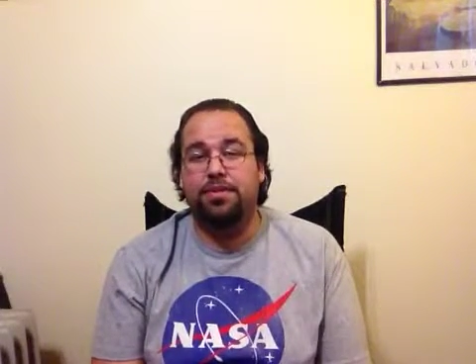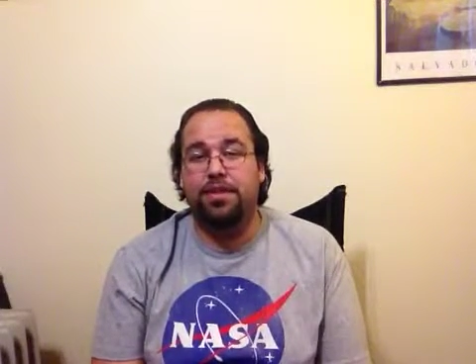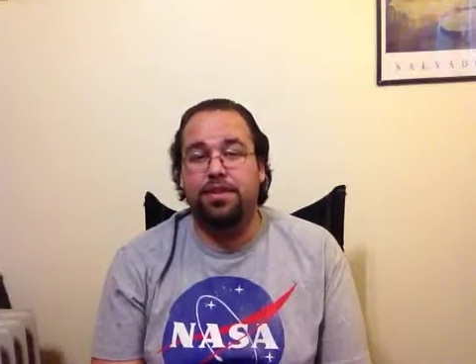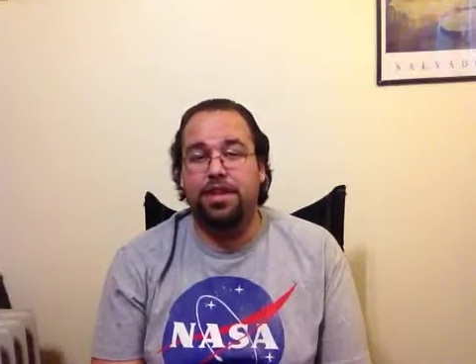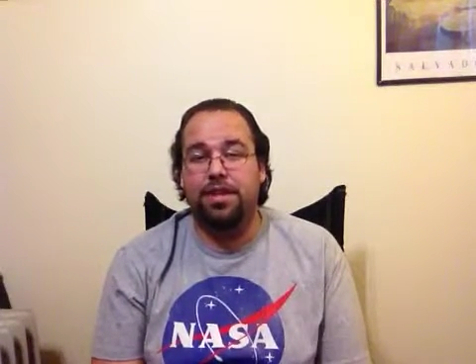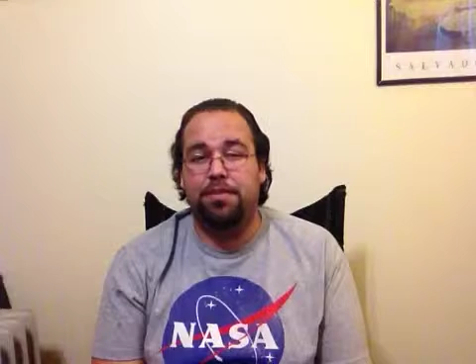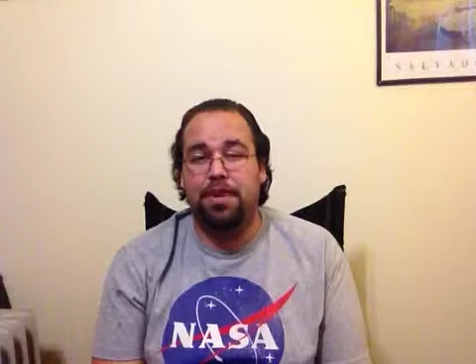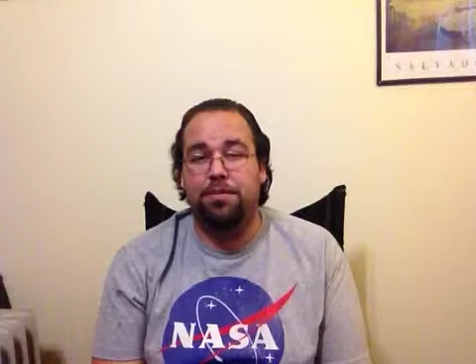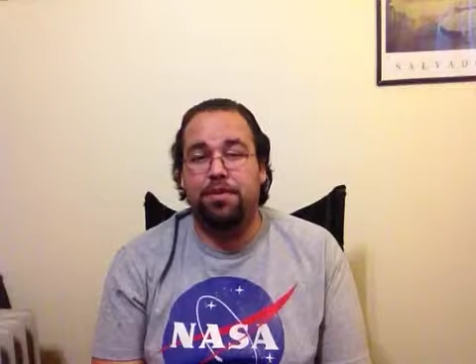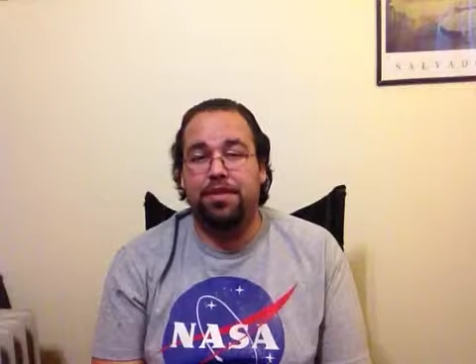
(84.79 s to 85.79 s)
was telling
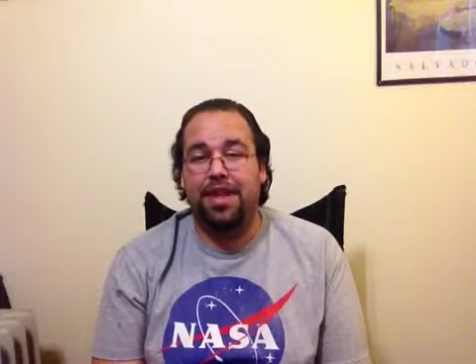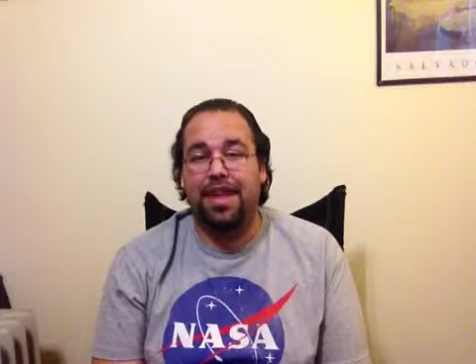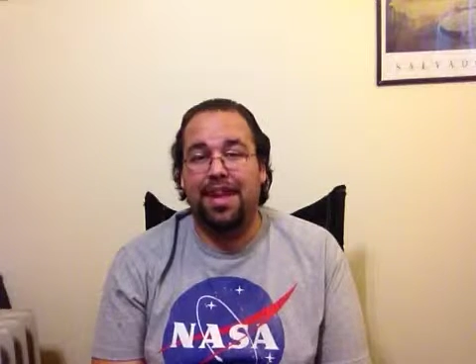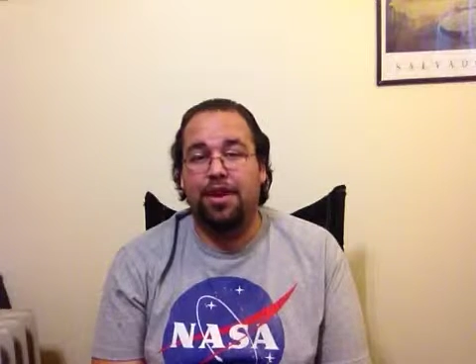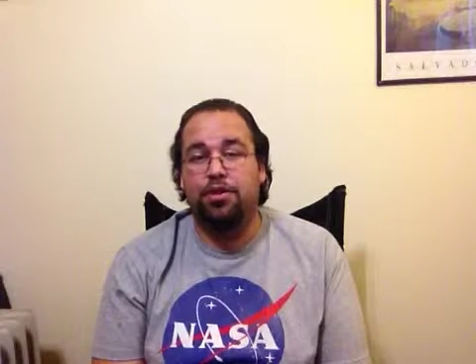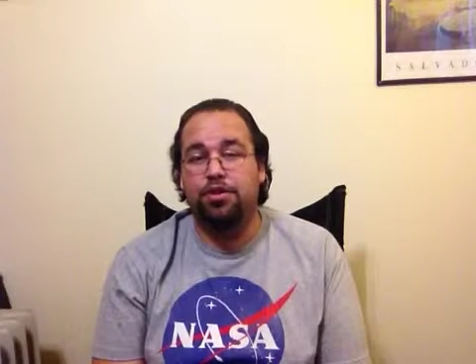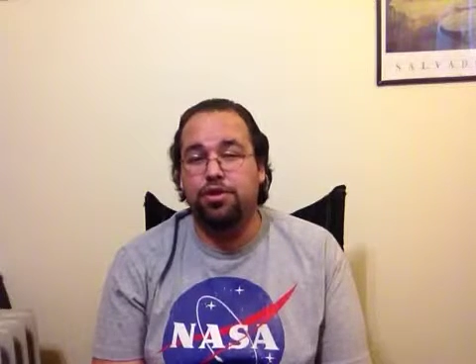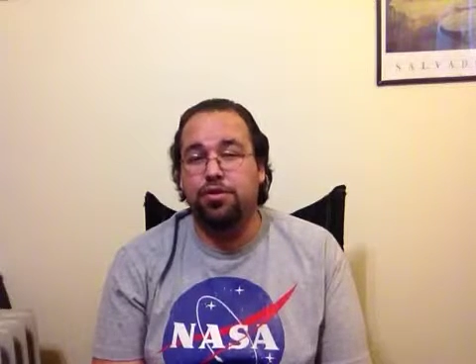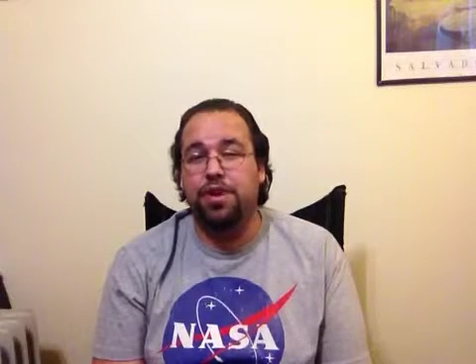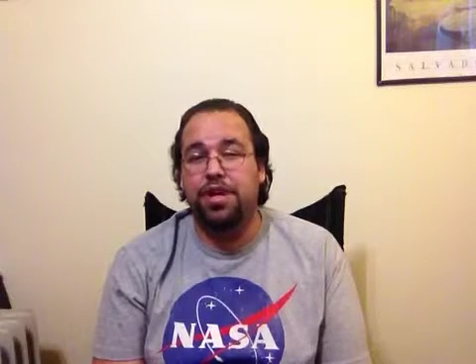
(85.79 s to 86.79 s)
people that a
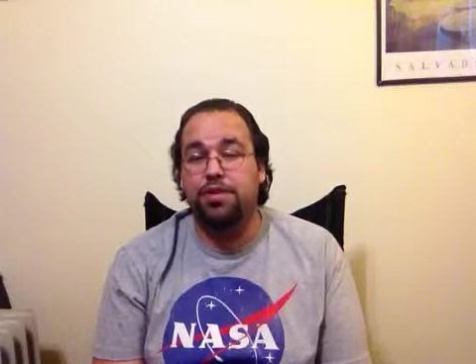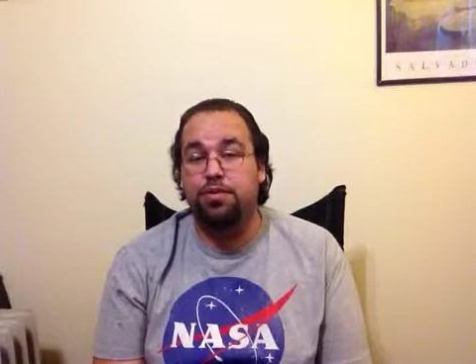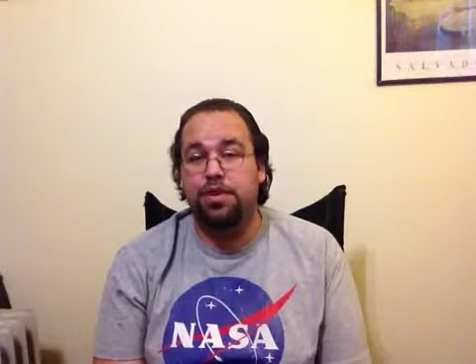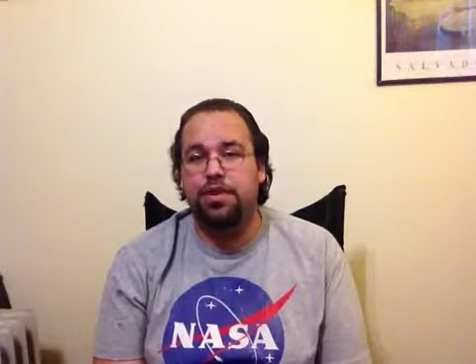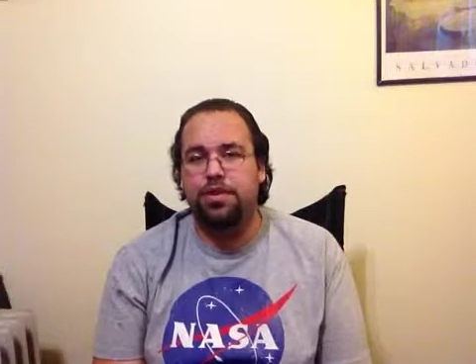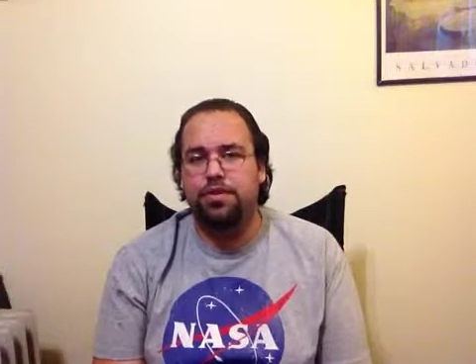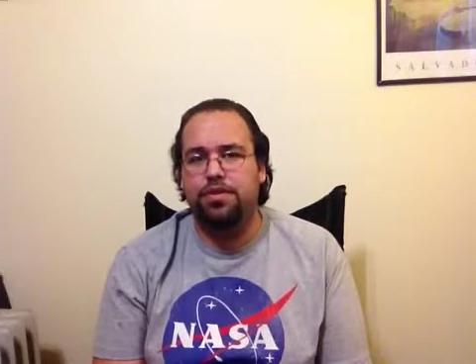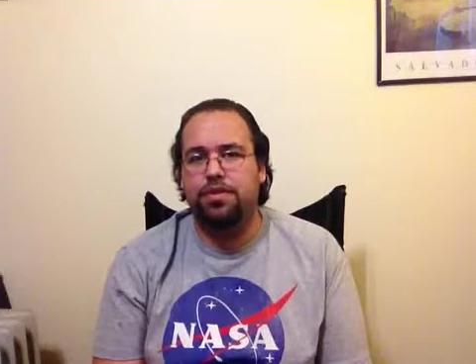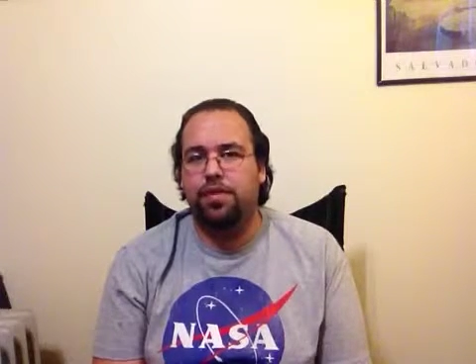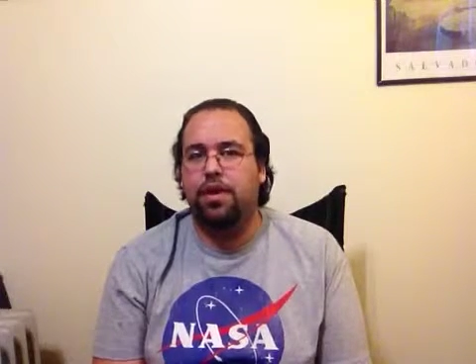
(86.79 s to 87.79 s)
Herschel wedge was
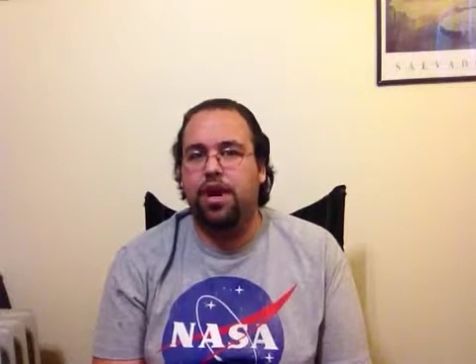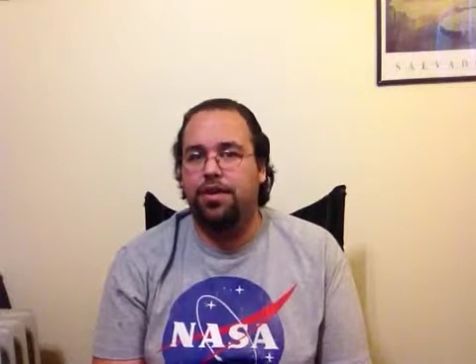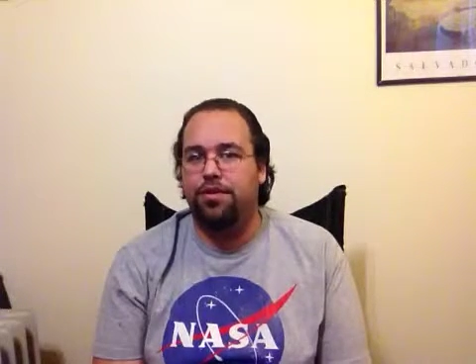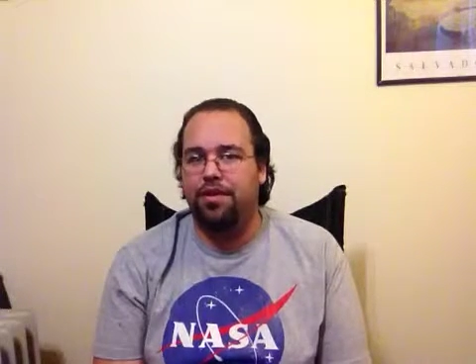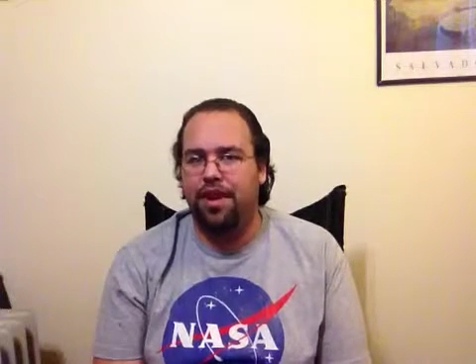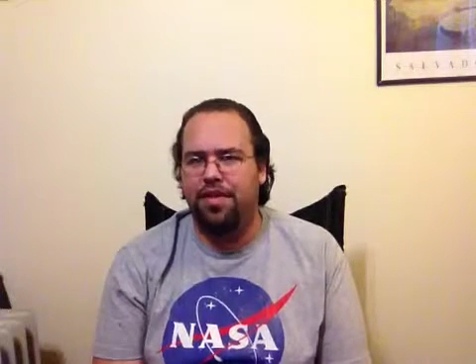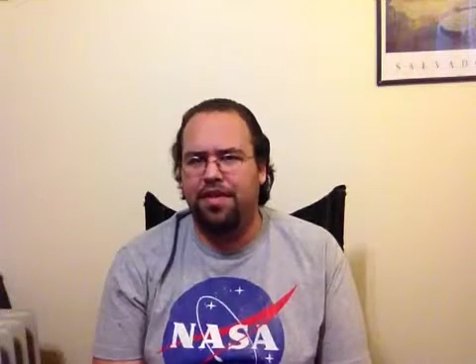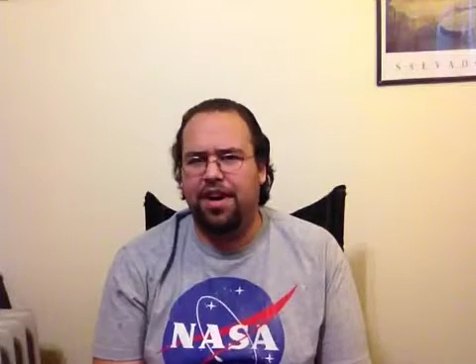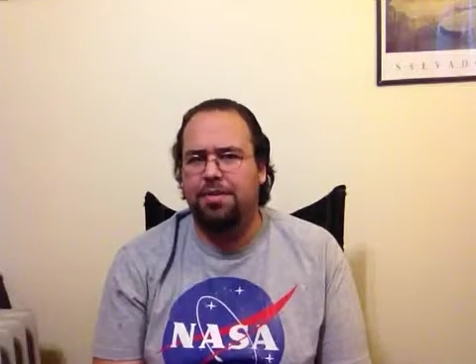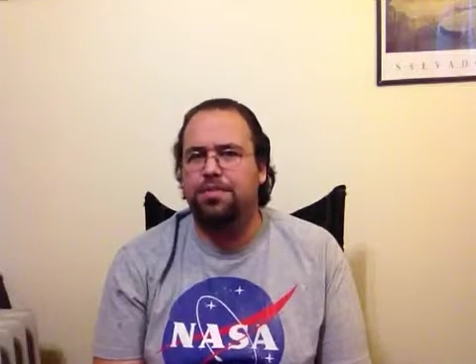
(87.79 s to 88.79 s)
used for hydrogen
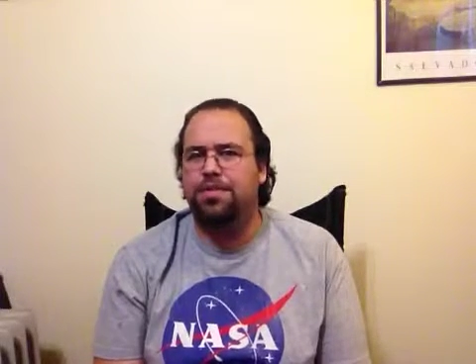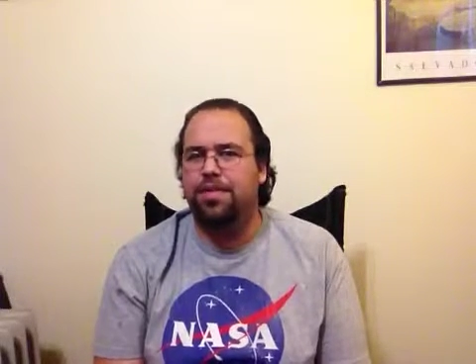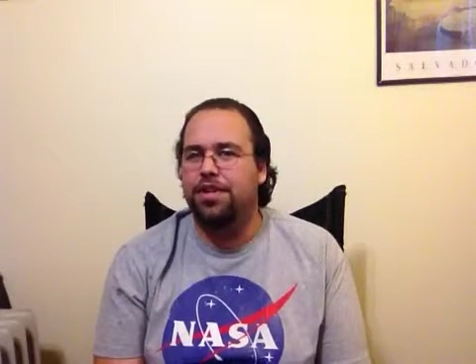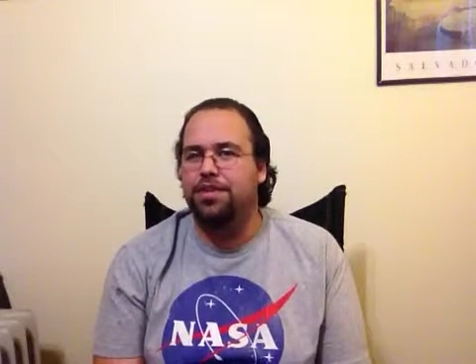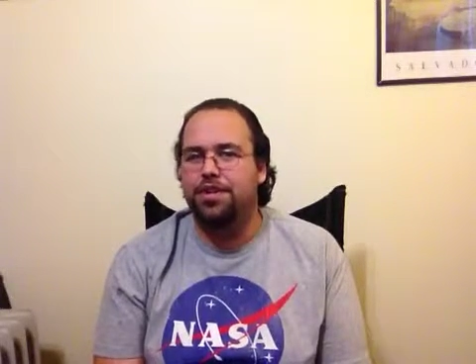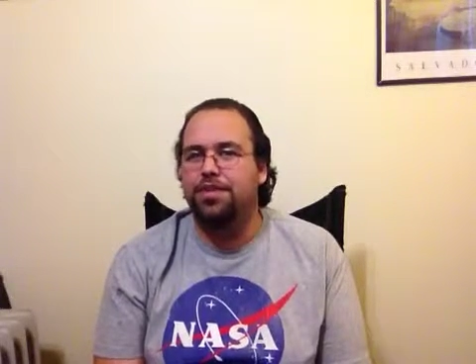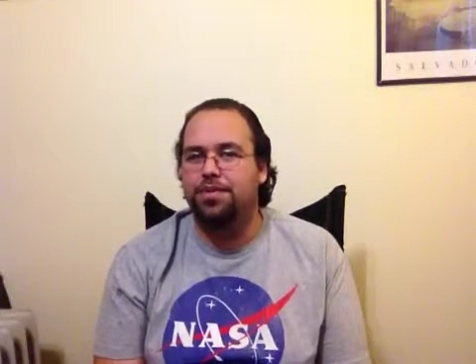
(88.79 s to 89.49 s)
alpha observations,